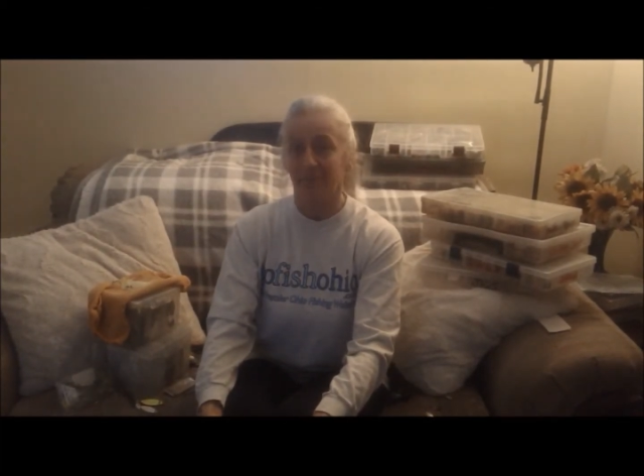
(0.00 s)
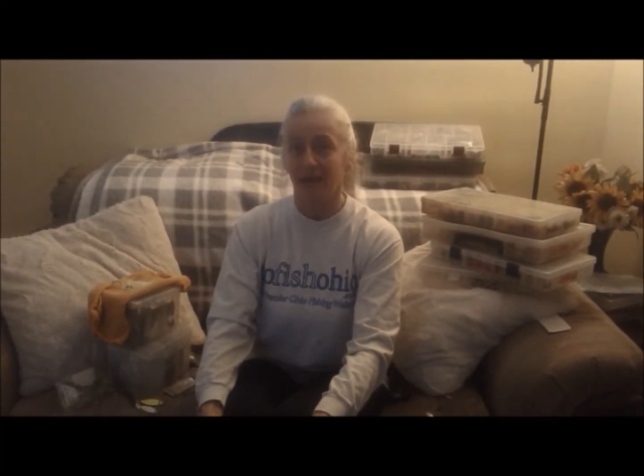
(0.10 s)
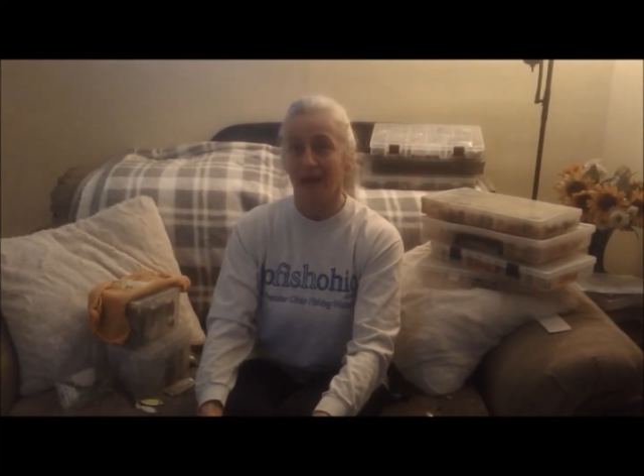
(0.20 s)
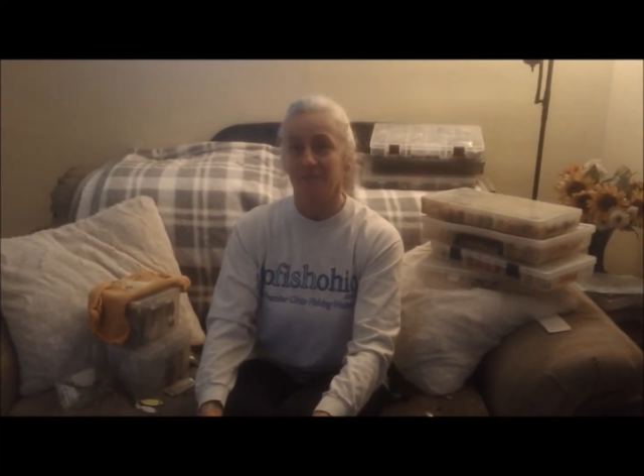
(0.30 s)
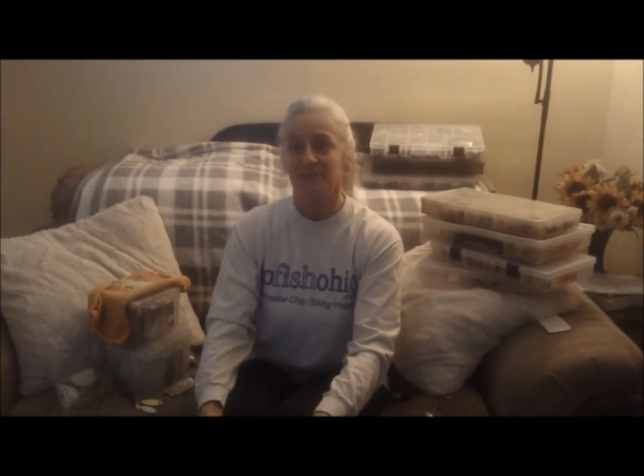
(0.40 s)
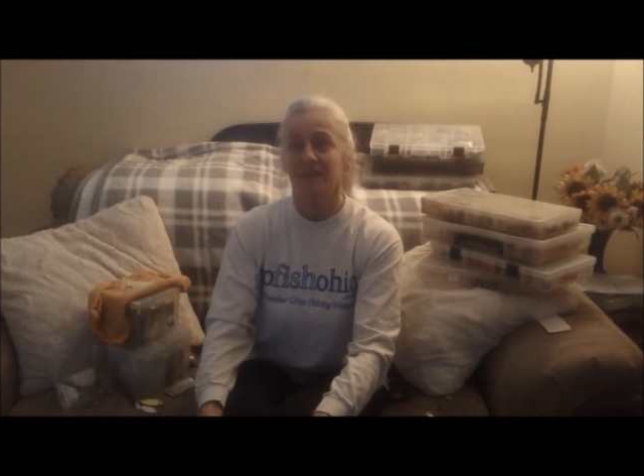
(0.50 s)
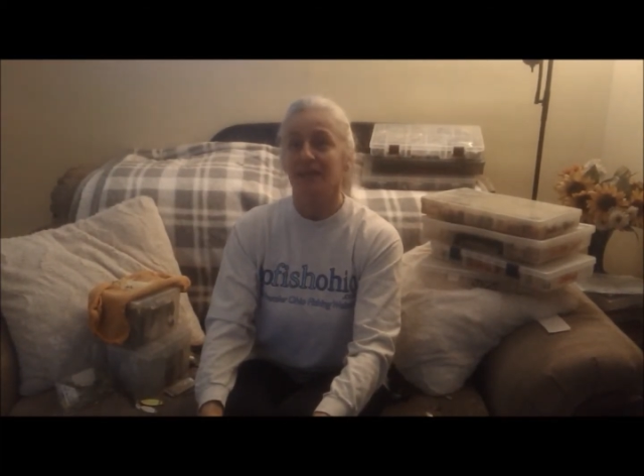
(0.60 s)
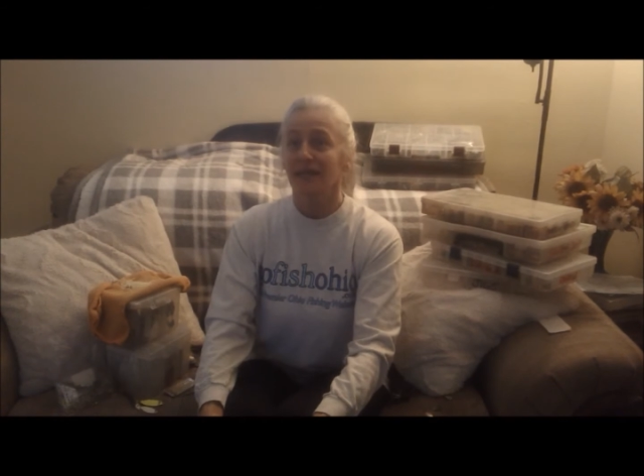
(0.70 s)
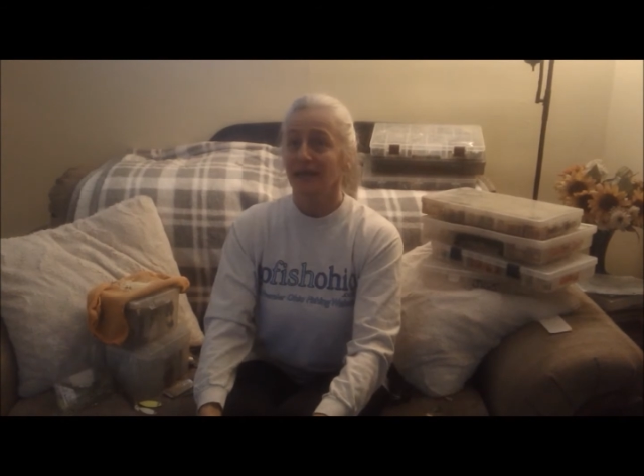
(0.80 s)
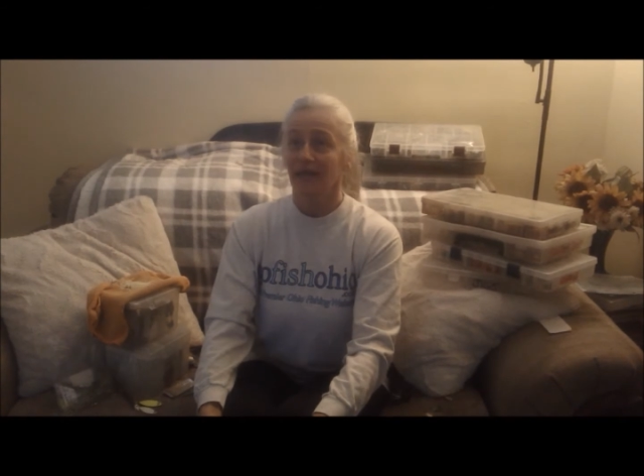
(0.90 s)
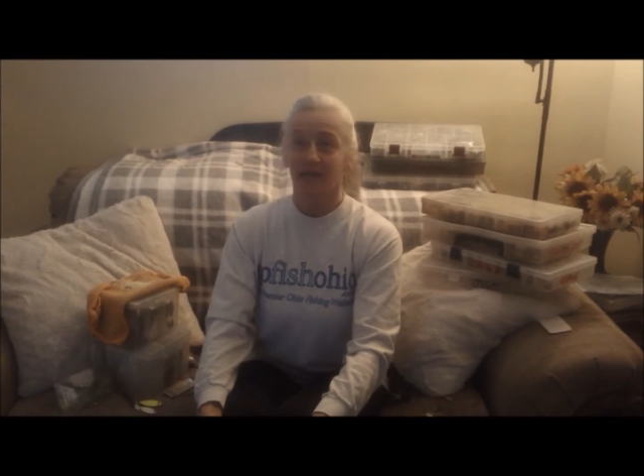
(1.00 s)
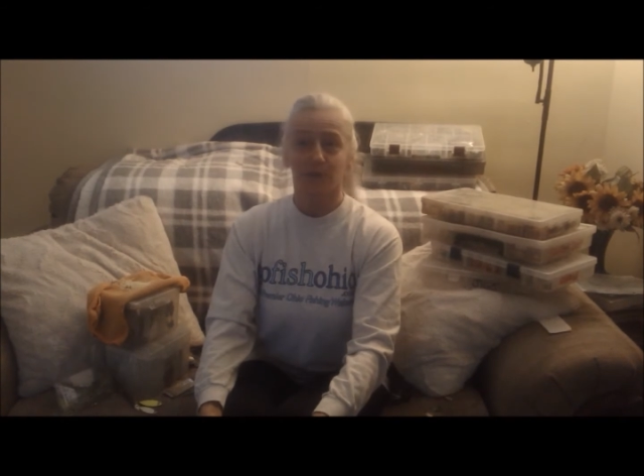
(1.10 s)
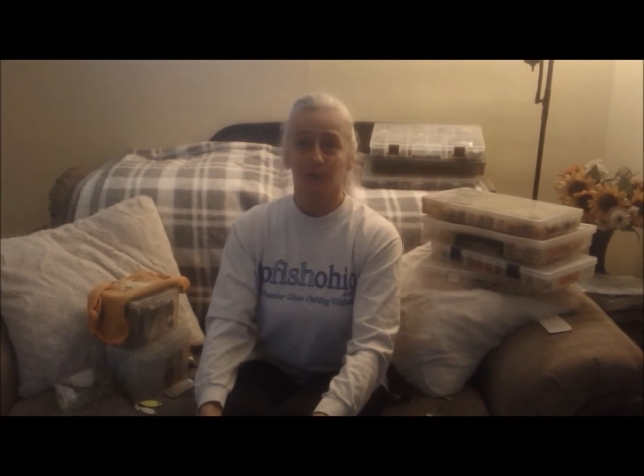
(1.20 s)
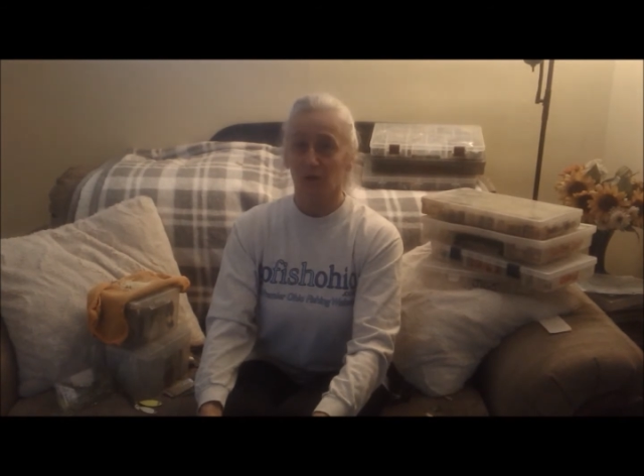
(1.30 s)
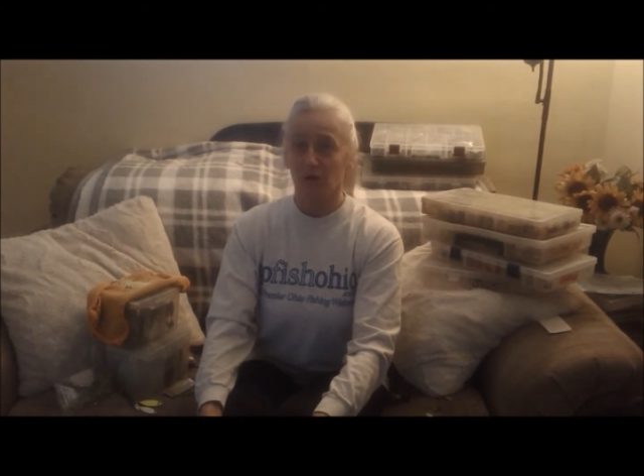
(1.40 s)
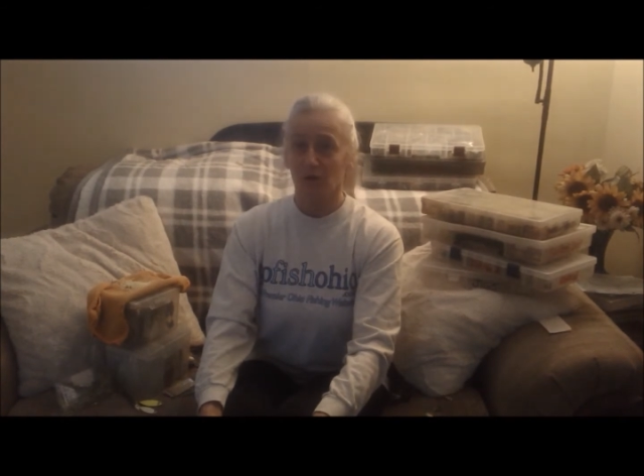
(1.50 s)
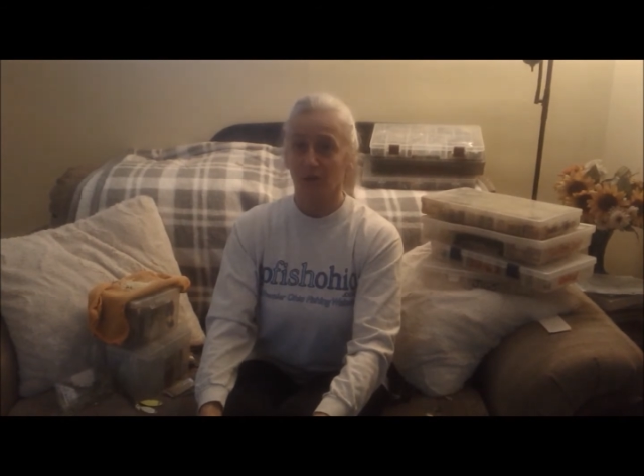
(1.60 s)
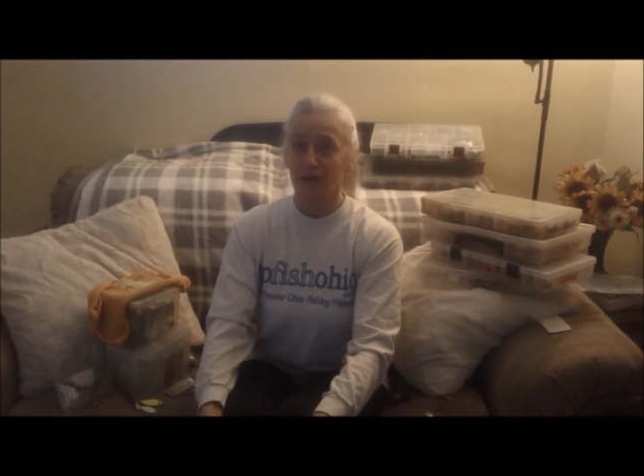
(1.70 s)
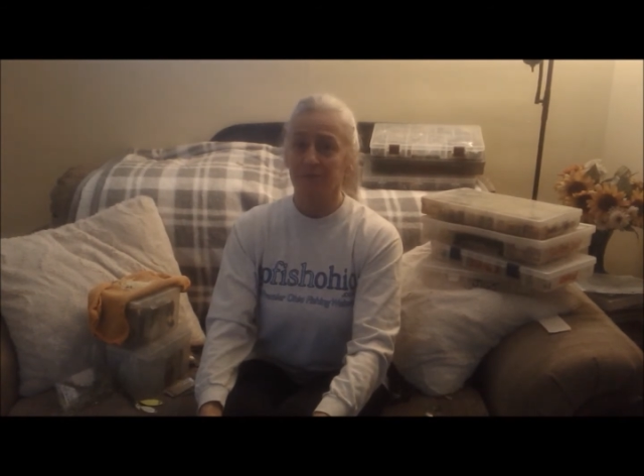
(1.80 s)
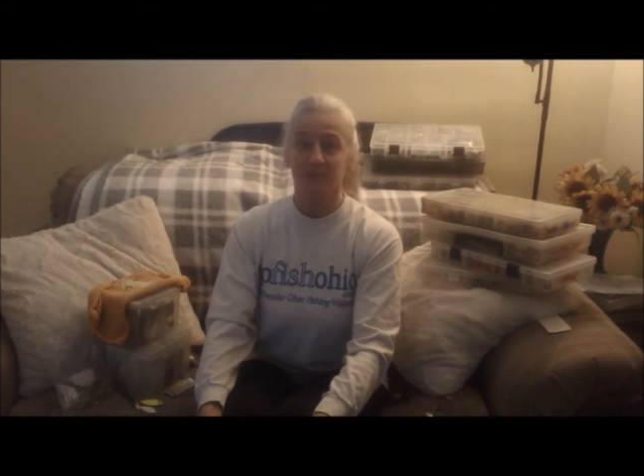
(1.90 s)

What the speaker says: maps and boating ramps